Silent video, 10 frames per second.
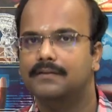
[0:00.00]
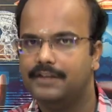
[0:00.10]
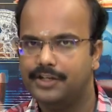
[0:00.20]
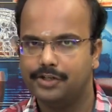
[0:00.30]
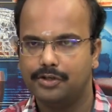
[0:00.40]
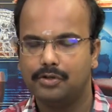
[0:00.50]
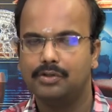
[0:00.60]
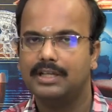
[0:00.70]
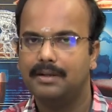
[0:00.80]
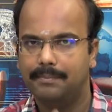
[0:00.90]
We should know
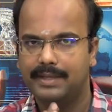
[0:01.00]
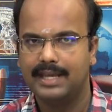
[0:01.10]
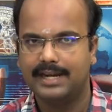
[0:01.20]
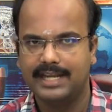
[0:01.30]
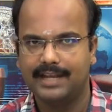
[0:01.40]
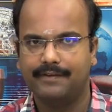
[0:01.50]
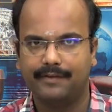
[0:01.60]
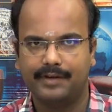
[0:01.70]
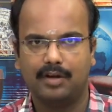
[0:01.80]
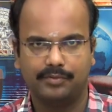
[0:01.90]
the BRDF
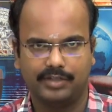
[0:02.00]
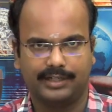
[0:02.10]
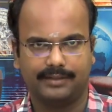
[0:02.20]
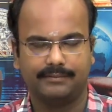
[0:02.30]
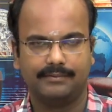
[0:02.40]
of an object.